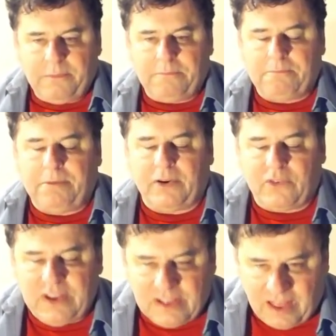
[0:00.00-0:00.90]
But
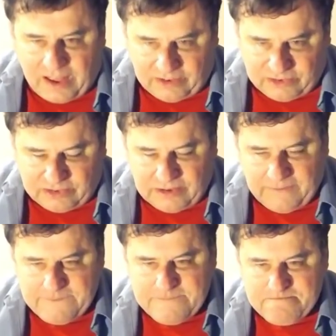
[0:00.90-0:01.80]
realize
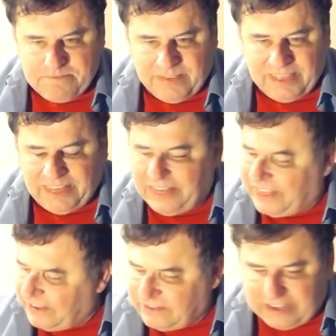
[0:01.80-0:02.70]

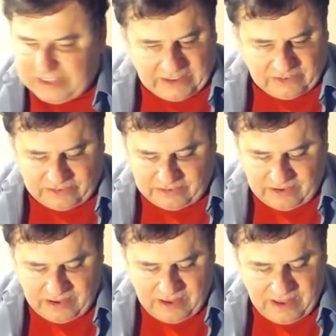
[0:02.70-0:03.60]
these things
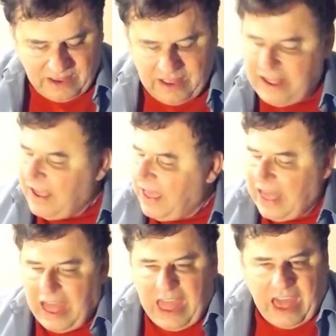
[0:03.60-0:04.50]

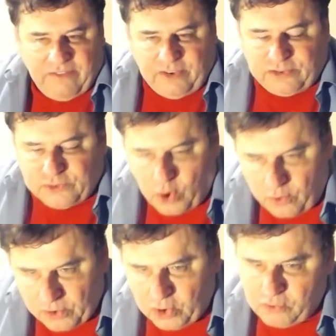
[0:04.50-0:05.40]
have
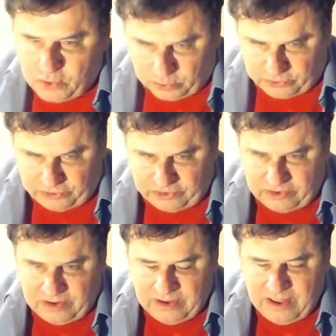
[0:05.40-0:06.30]
historical roots,
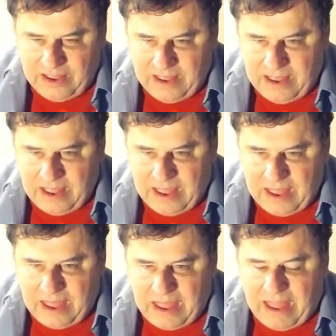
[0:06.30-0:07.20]

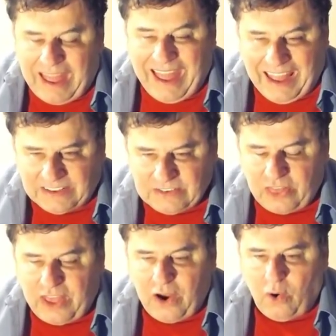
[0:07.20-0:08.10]
and
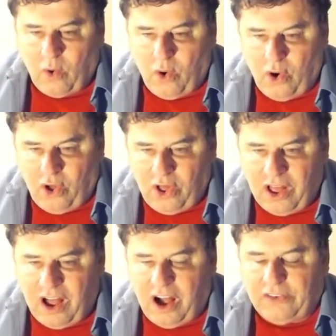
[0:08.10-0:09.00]
they are
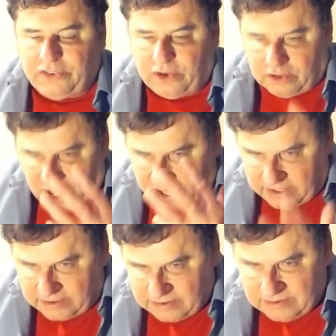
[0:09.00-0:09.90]
all underlined